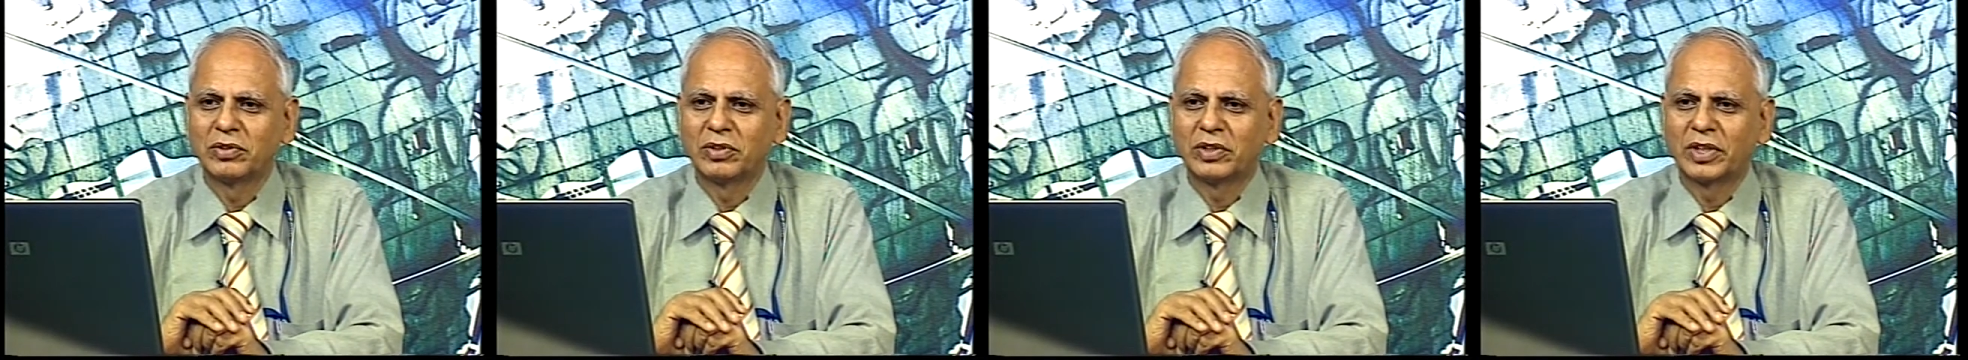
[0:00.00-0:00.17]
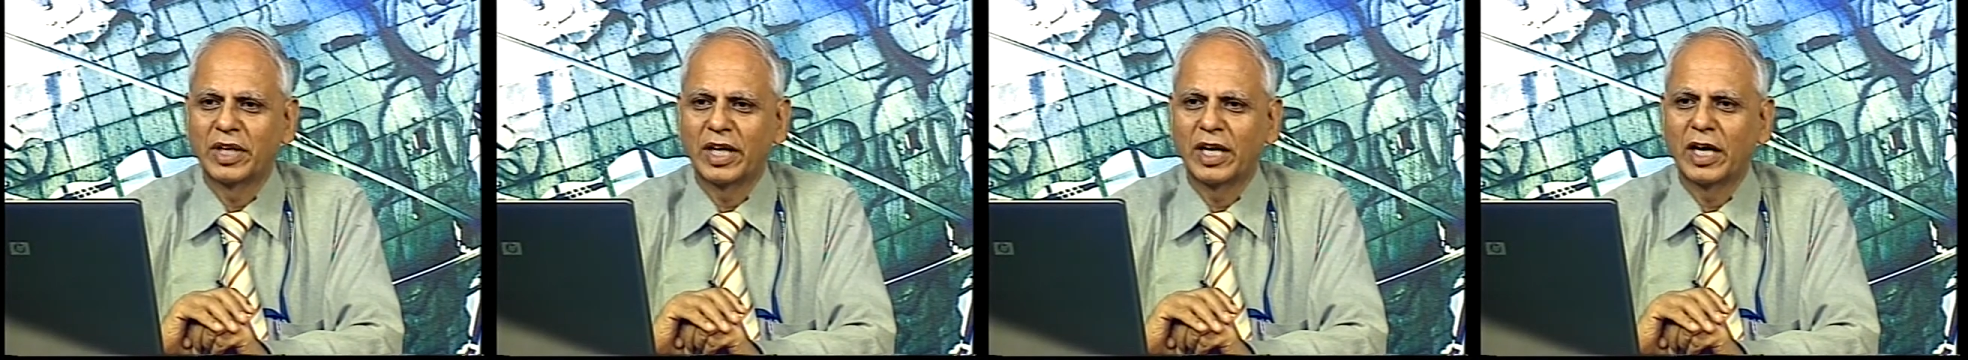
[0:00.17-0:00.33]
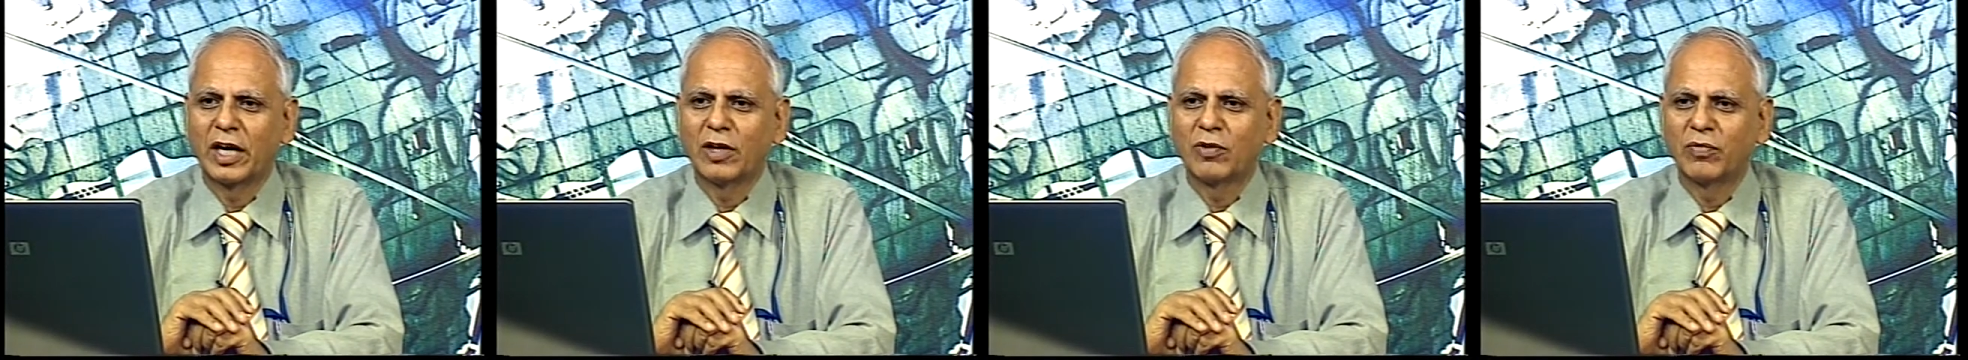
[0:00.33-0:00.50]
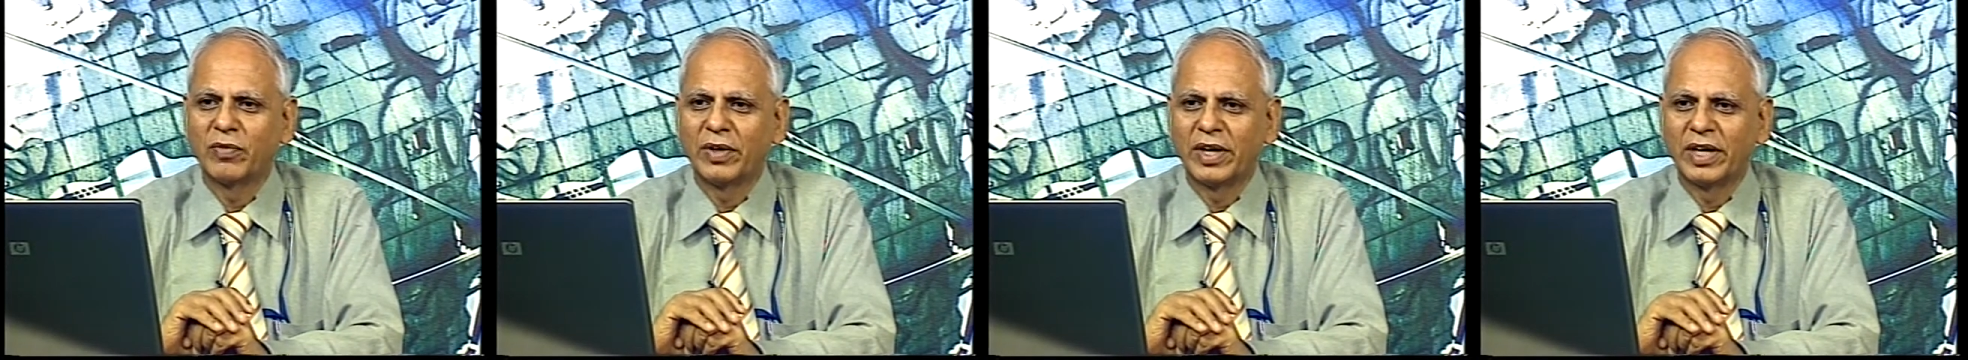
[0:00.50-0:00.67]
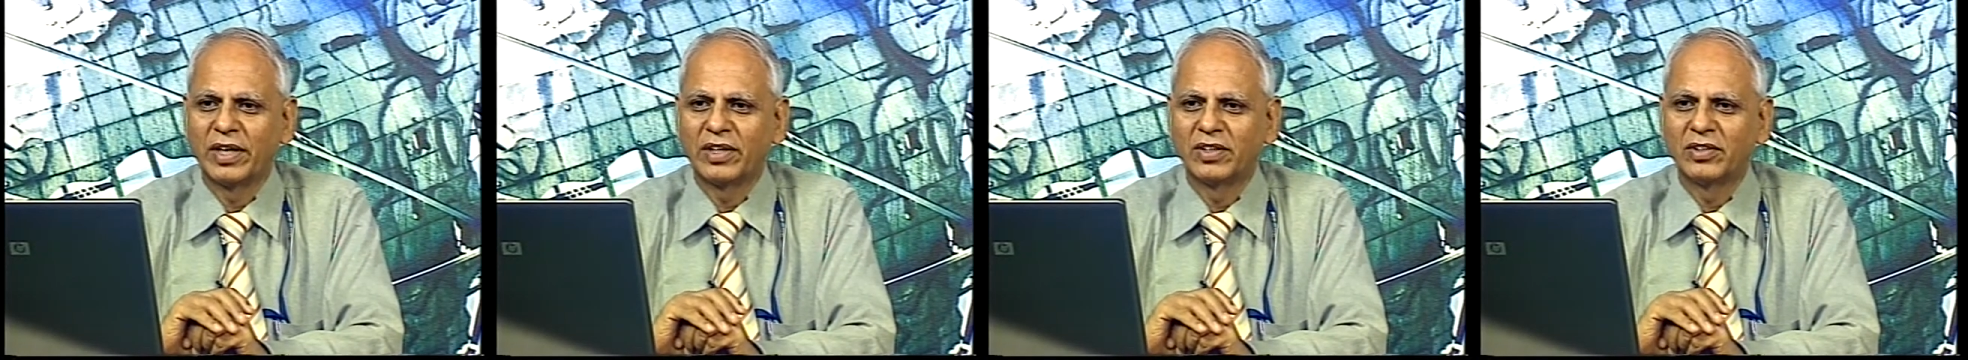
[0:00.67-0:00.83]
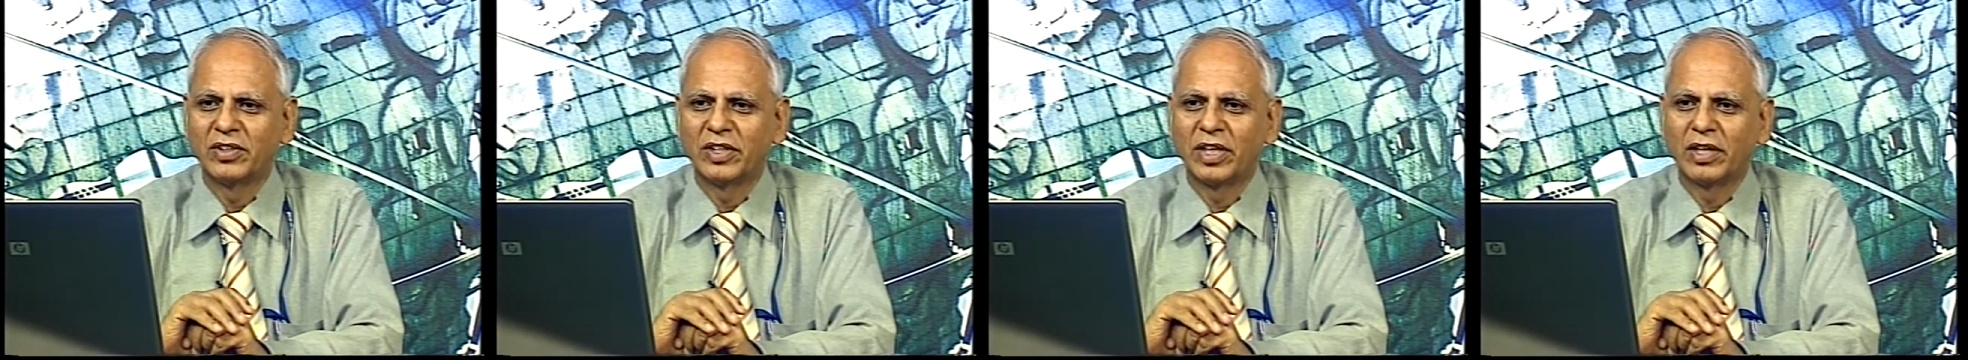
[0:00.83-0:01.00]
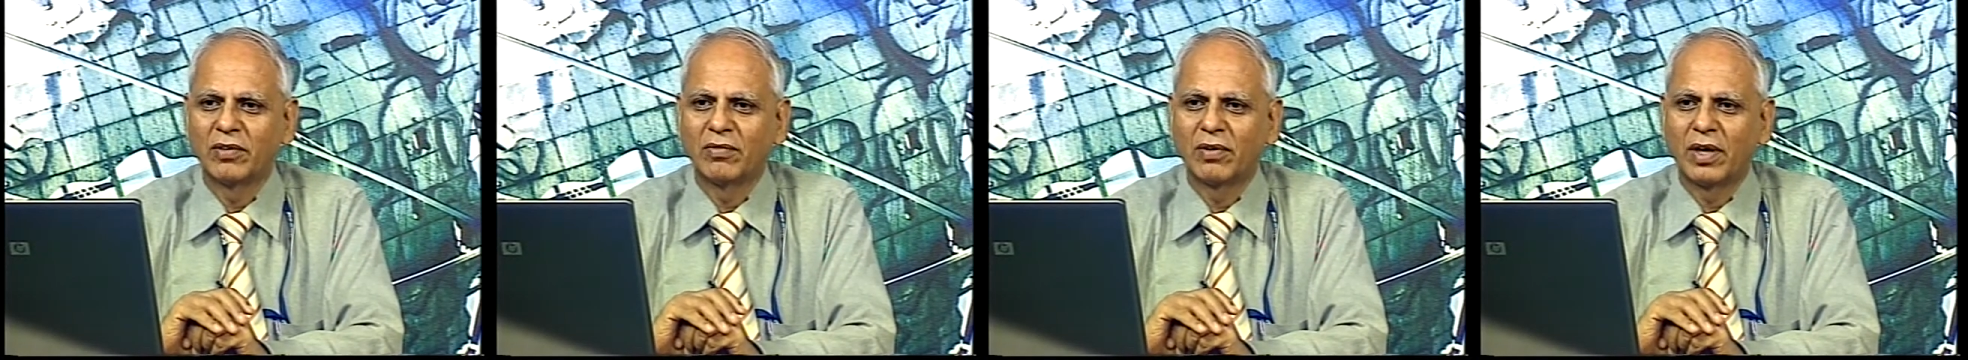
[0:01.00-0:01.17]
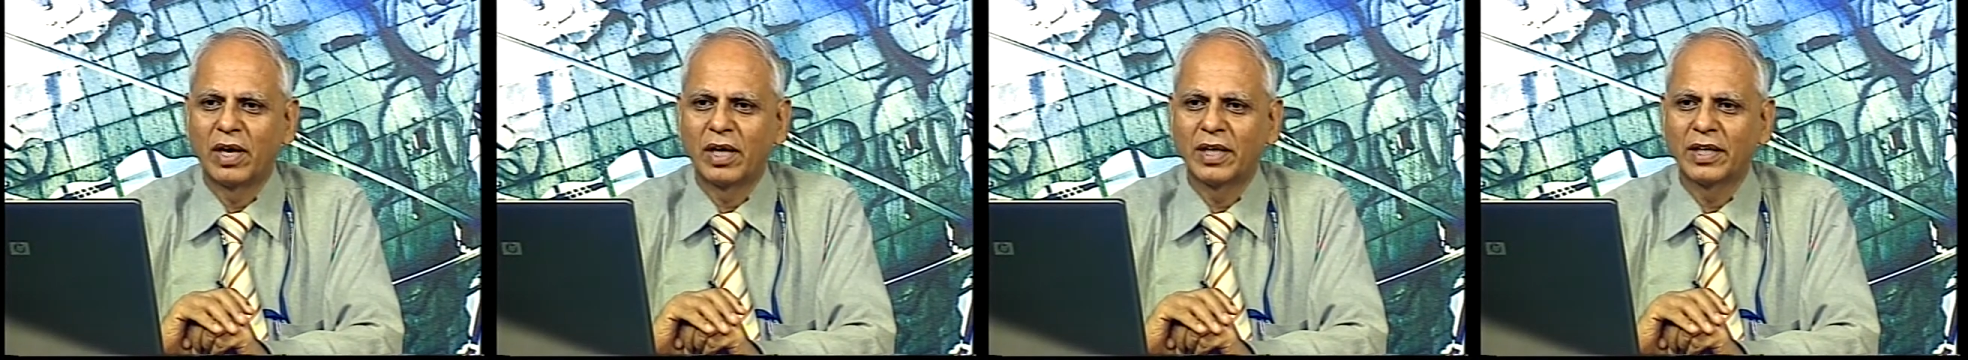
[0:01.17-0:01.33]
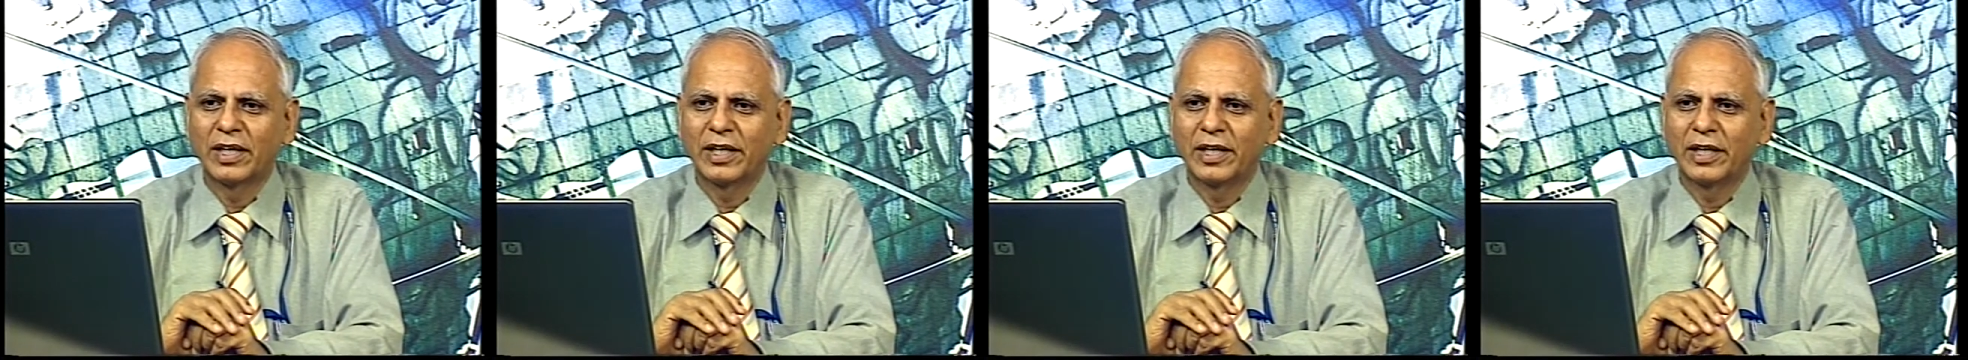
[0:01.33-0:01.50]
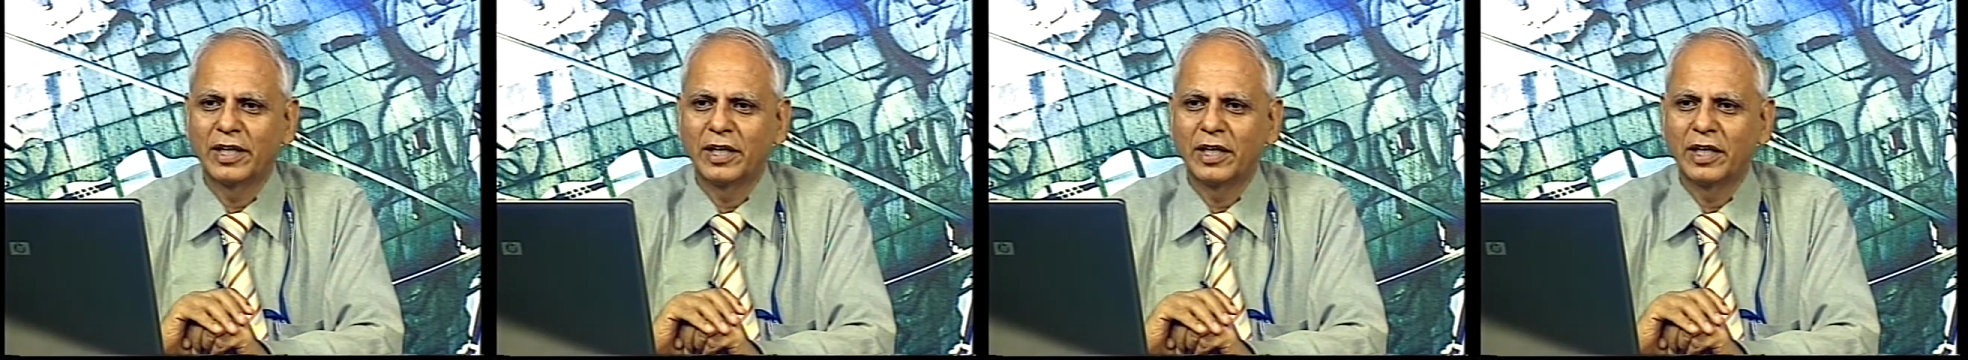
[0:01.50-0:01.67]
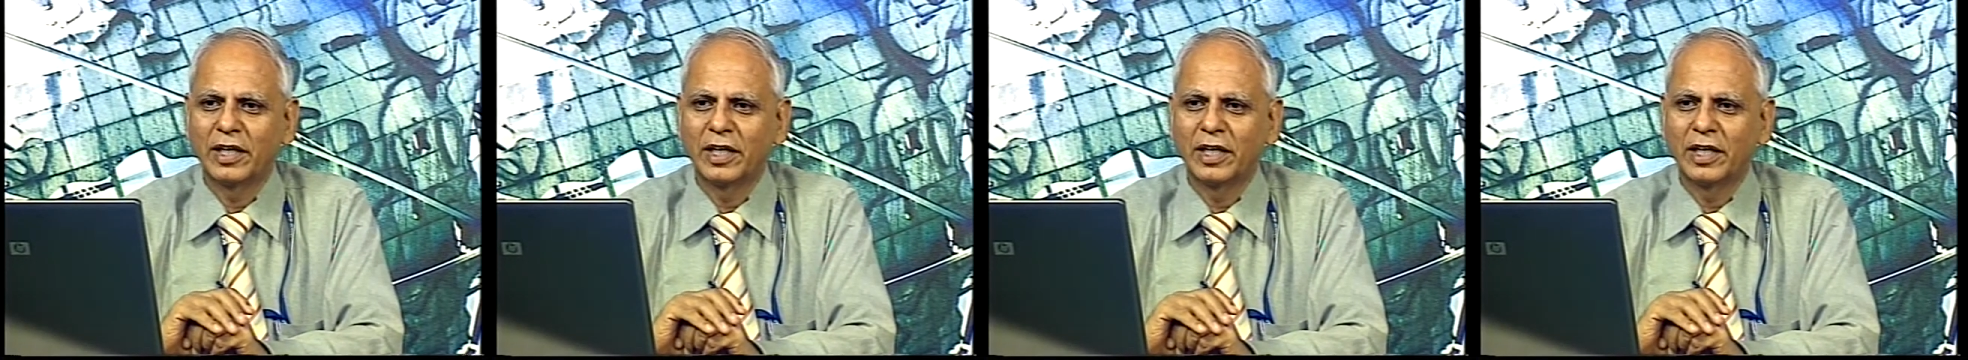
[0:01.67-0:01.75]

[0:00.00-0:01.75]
cannot wait, they want a